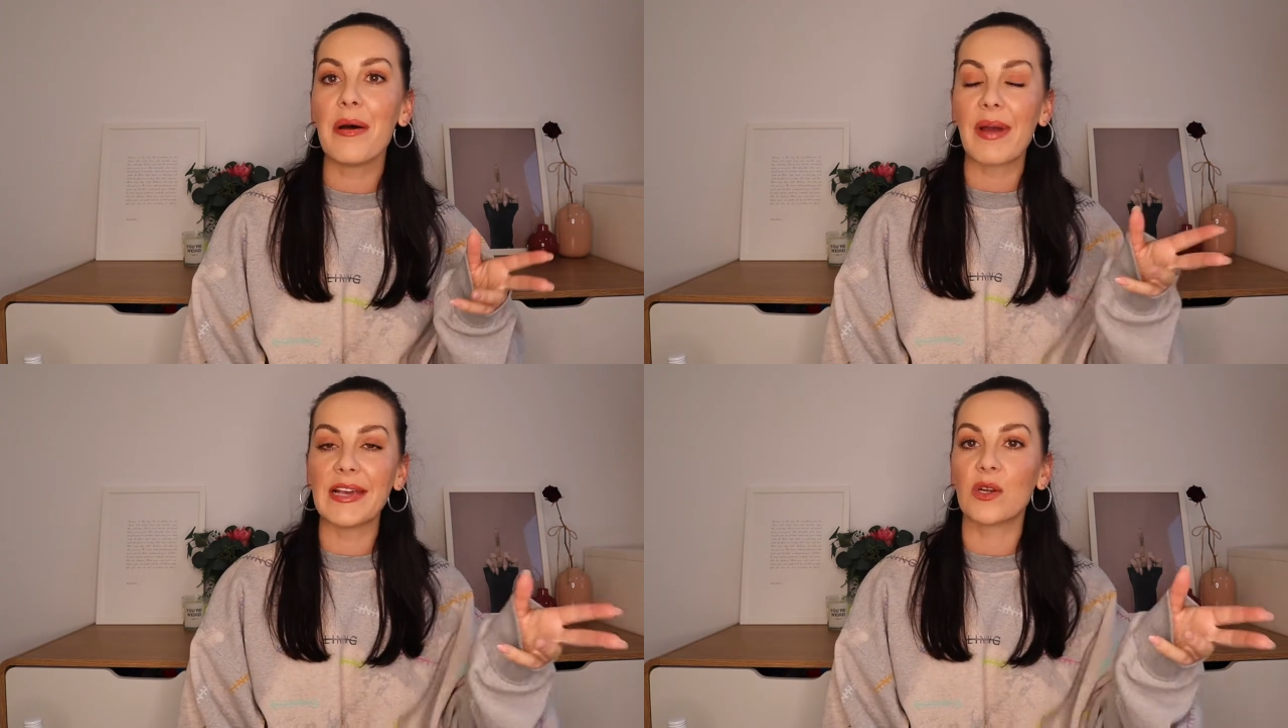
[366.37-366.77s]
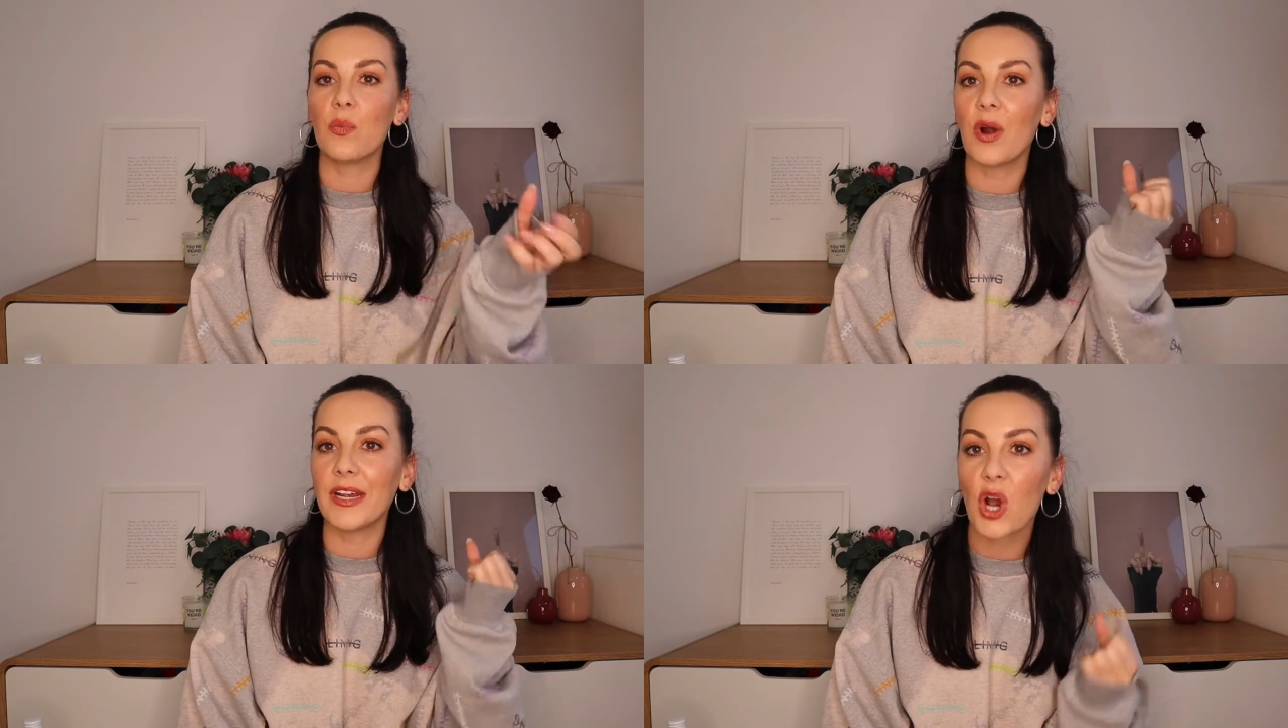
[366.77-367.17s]
based on
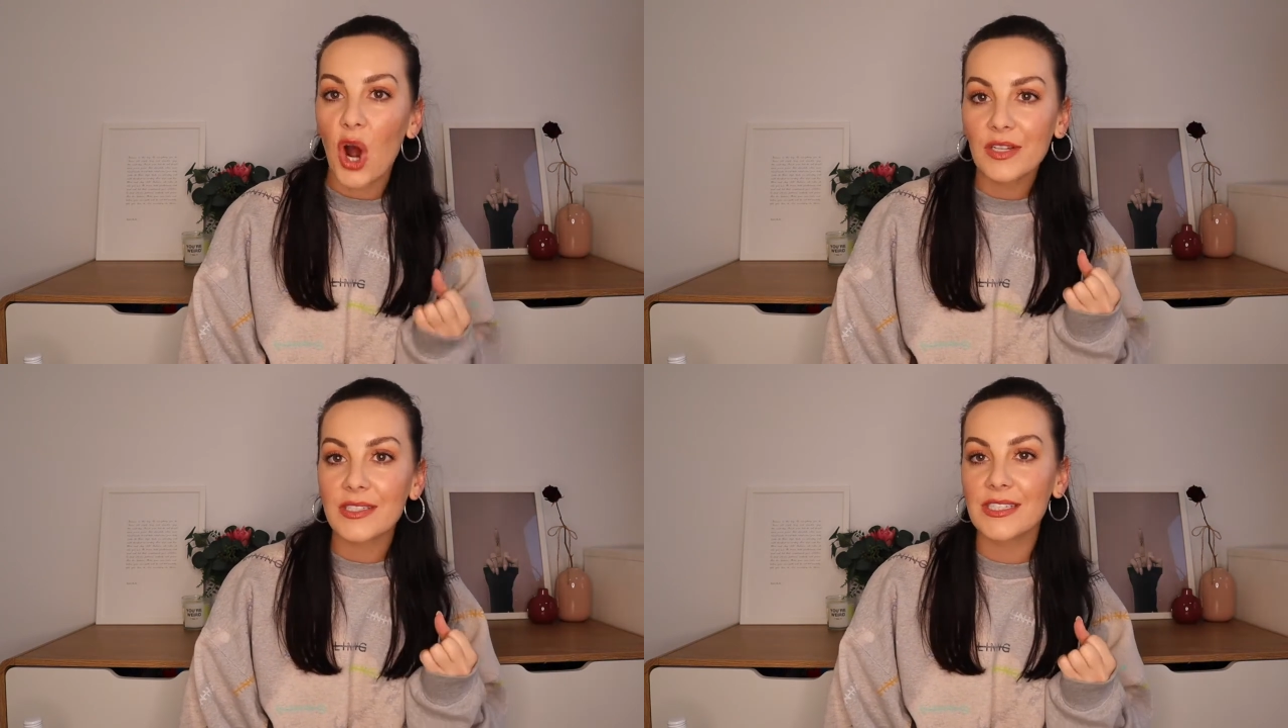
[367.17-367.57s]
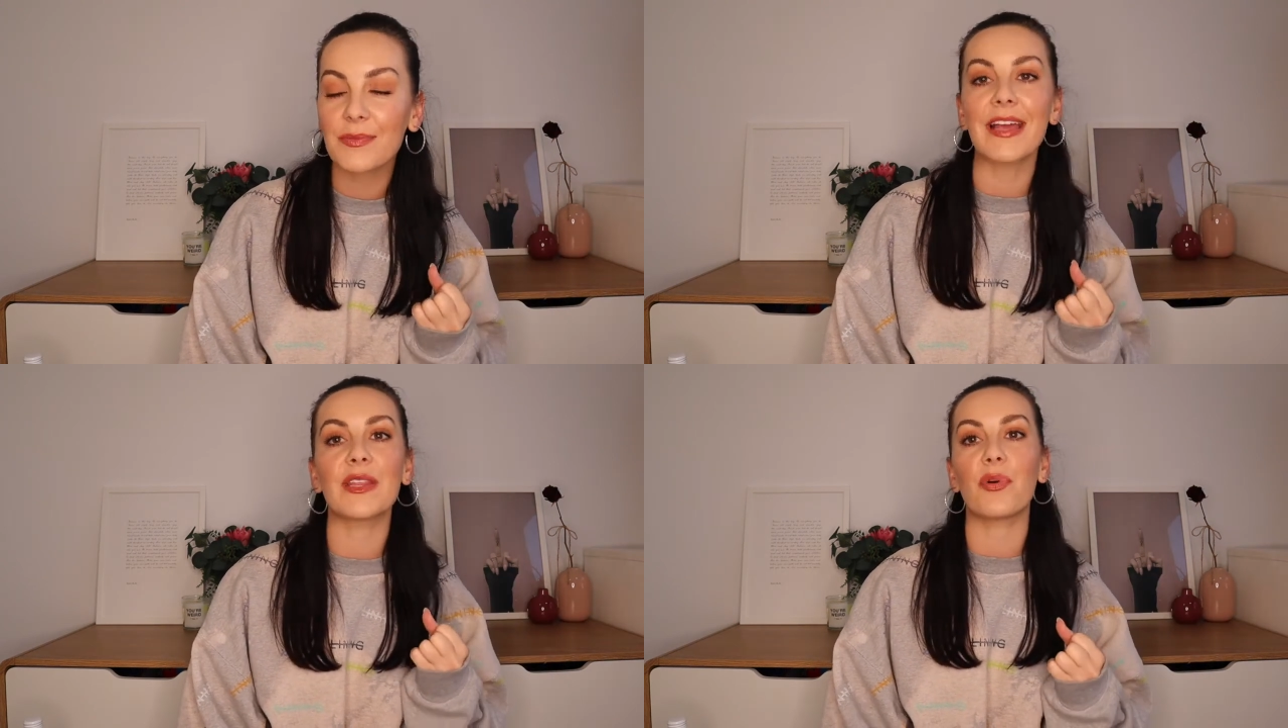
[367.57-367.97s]
what it costs to
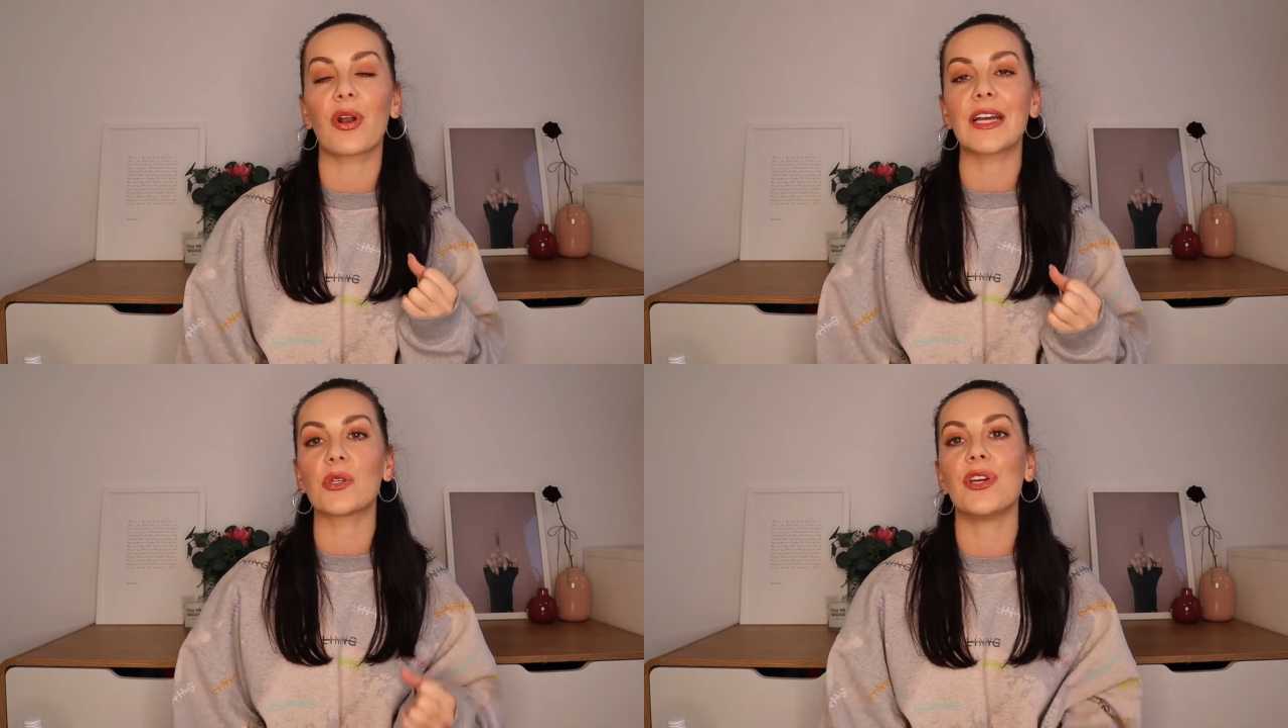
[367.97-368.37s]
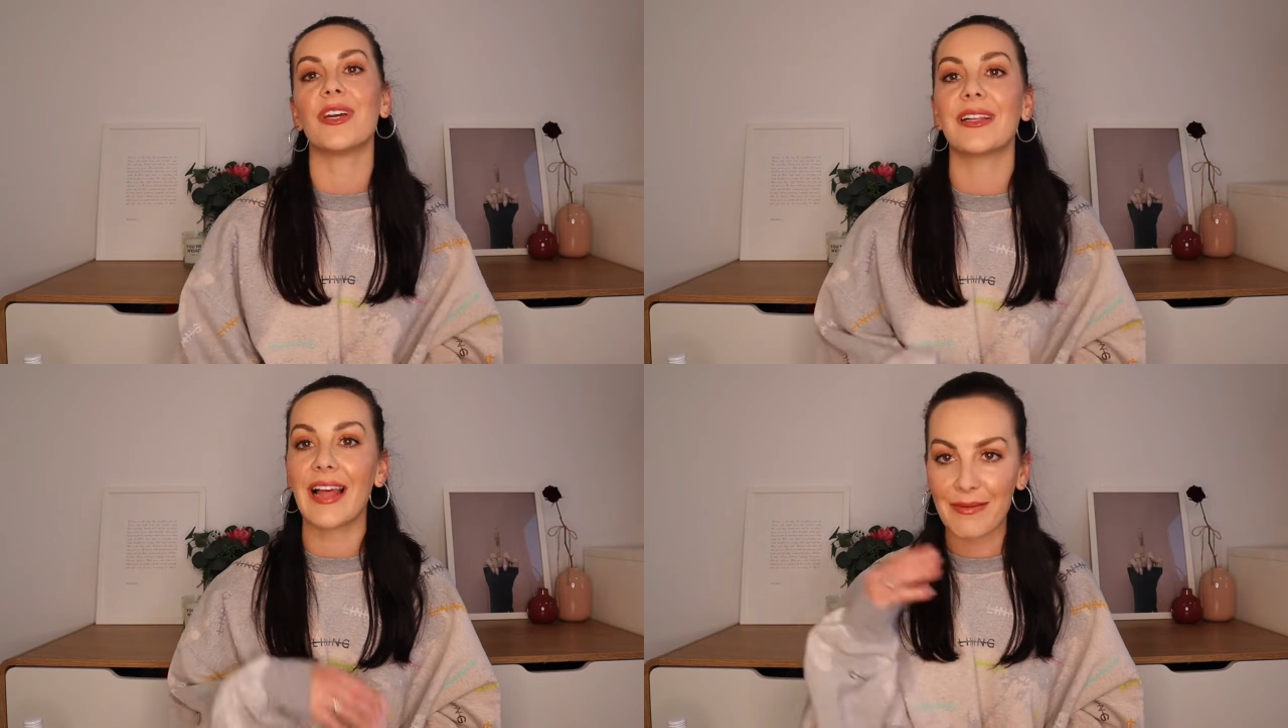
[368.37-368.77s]
make the product, or you
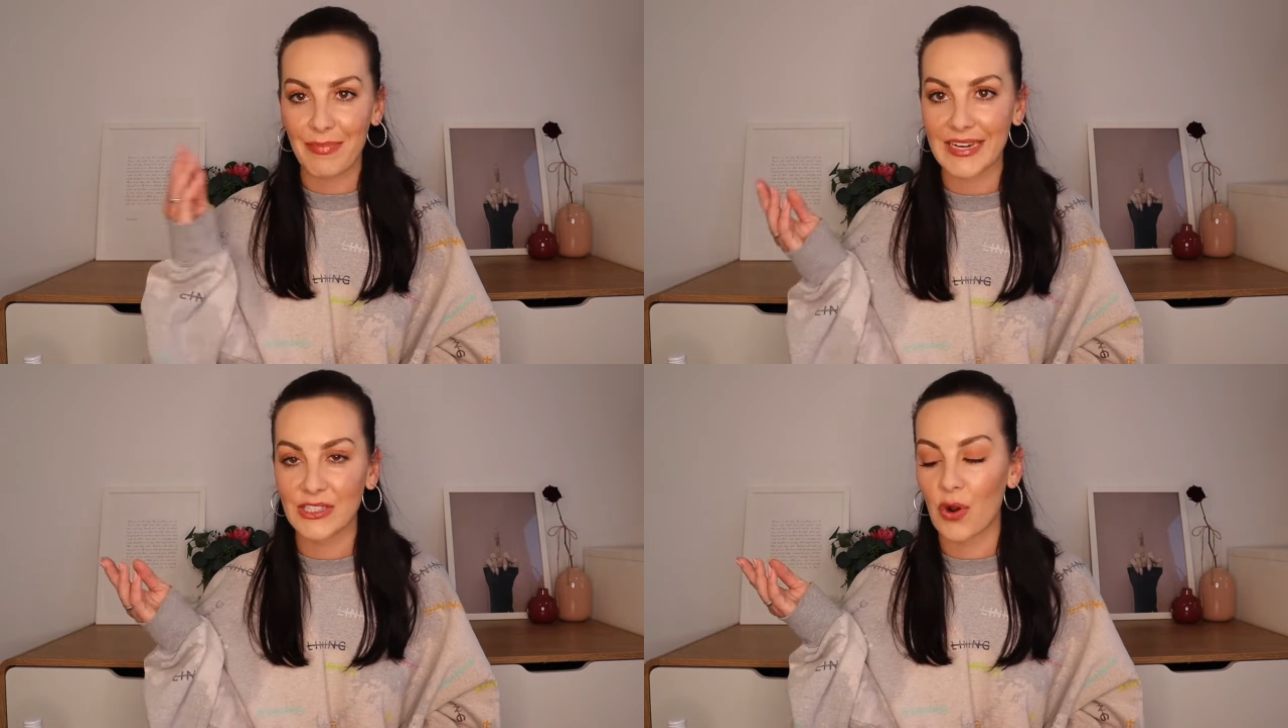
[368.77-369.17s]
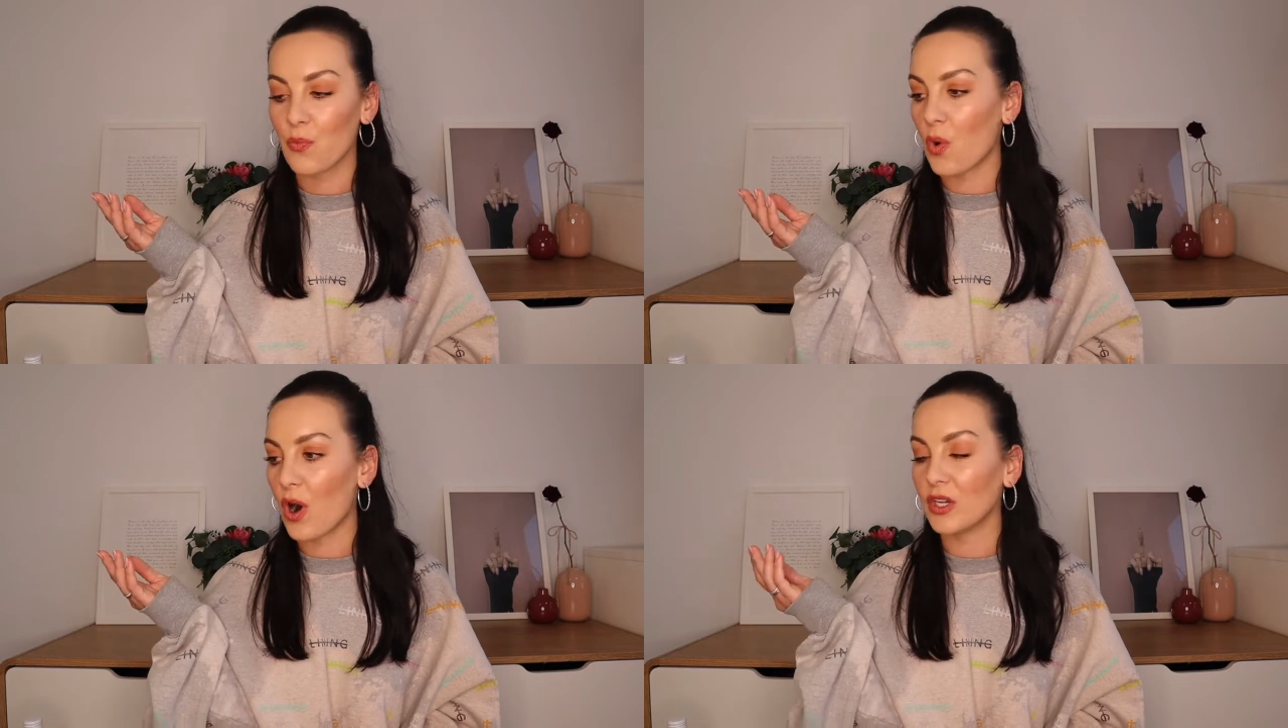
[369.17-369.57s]
can claim based
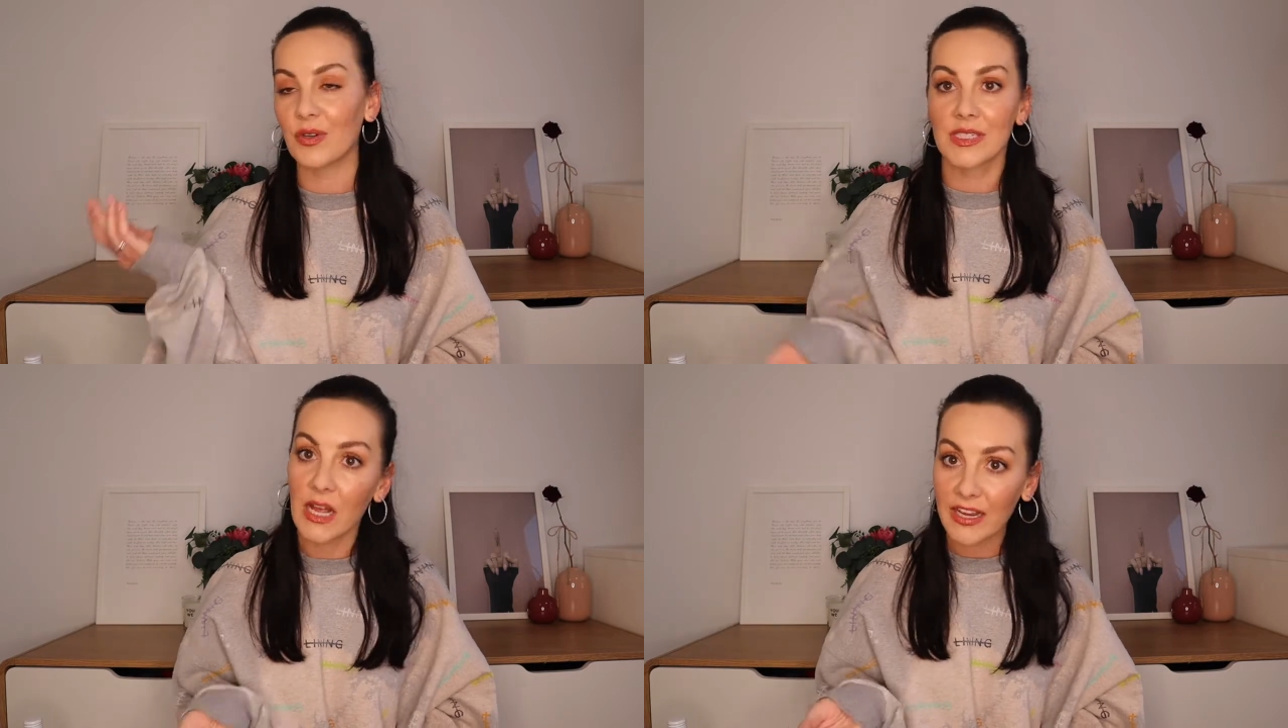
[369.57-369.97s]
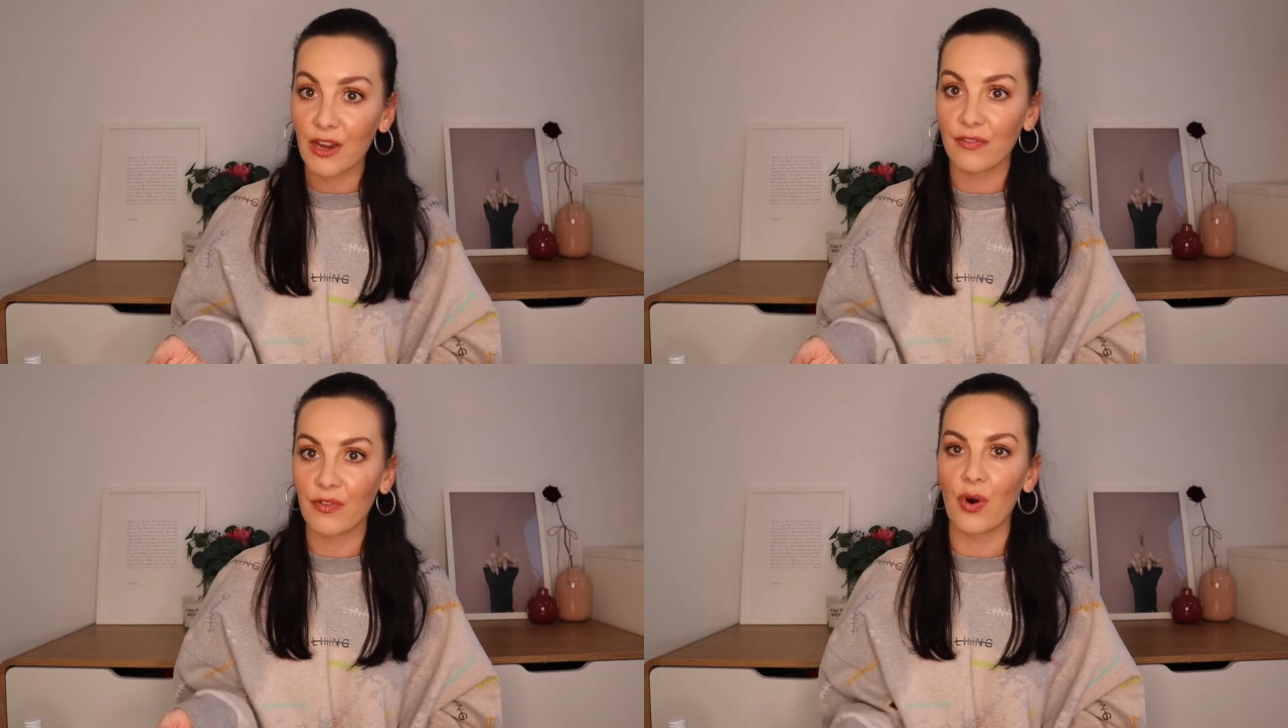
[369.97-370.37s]
on what you're selling
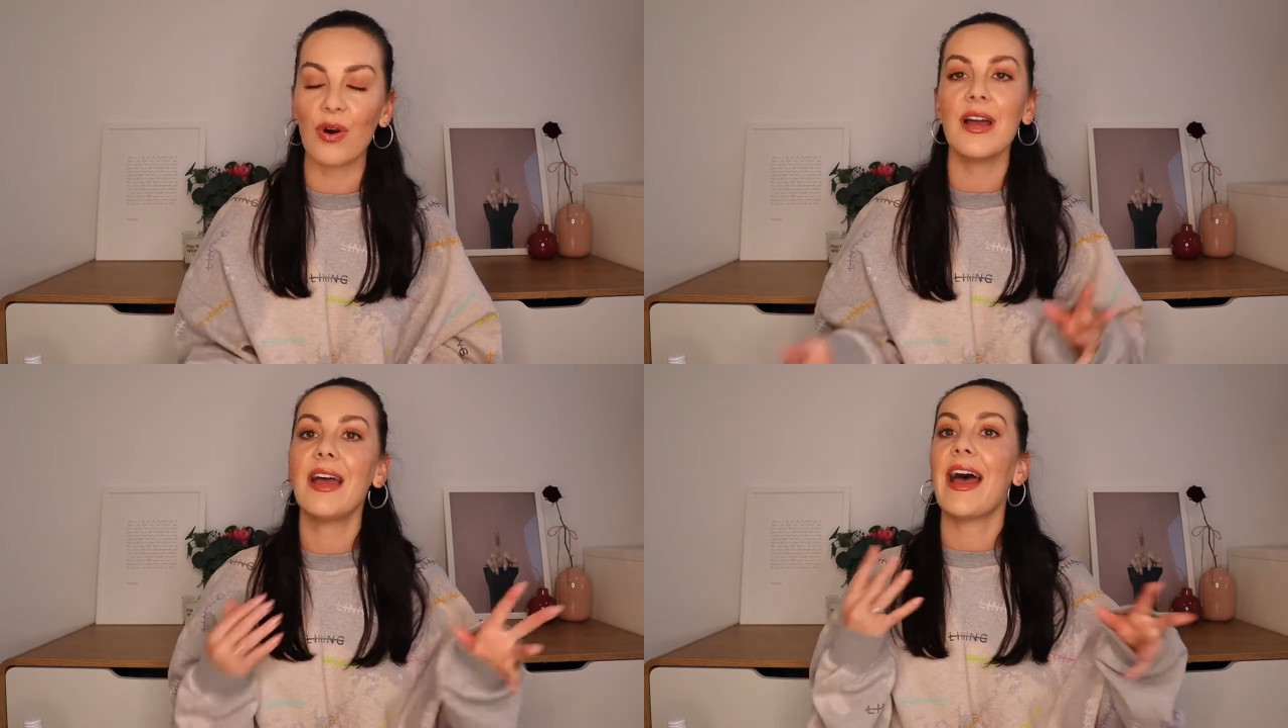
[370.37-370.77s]
it for.